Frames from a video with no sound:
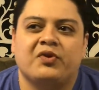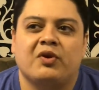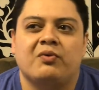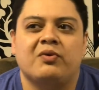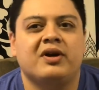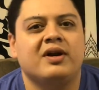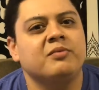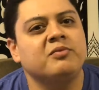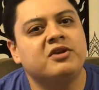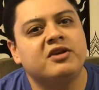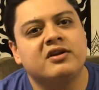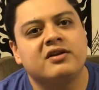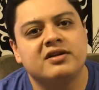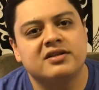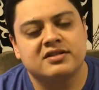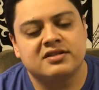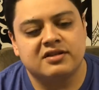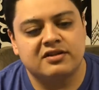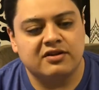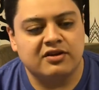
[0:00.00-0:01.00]
What I'm
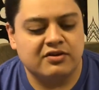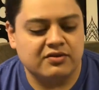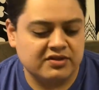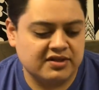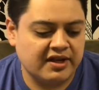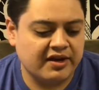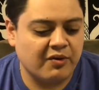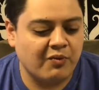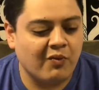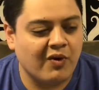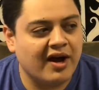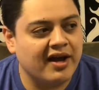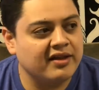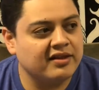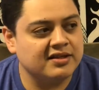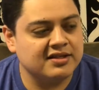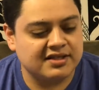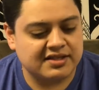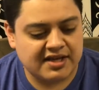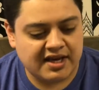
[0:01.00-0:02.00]
curious to know is like why
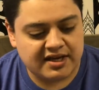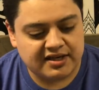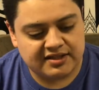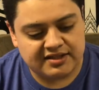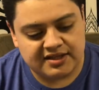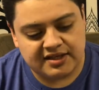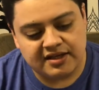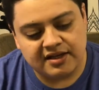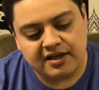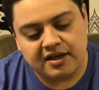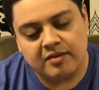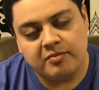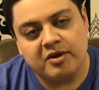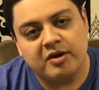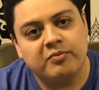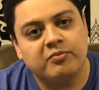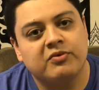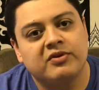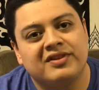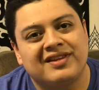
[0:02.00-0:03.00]
the state didn't come
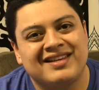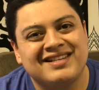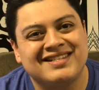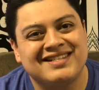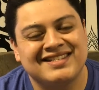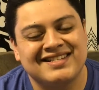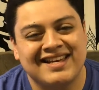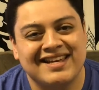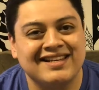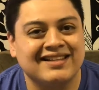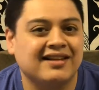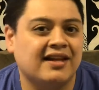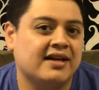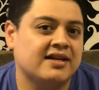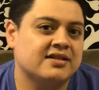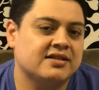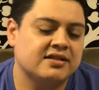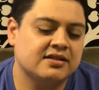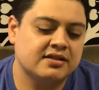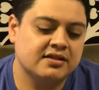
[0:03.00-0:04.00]
up with a state
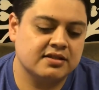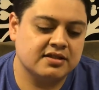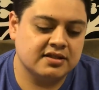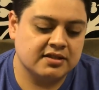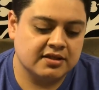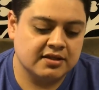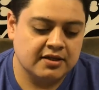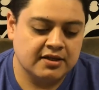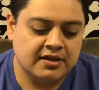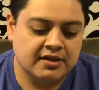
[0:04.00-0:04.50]
license,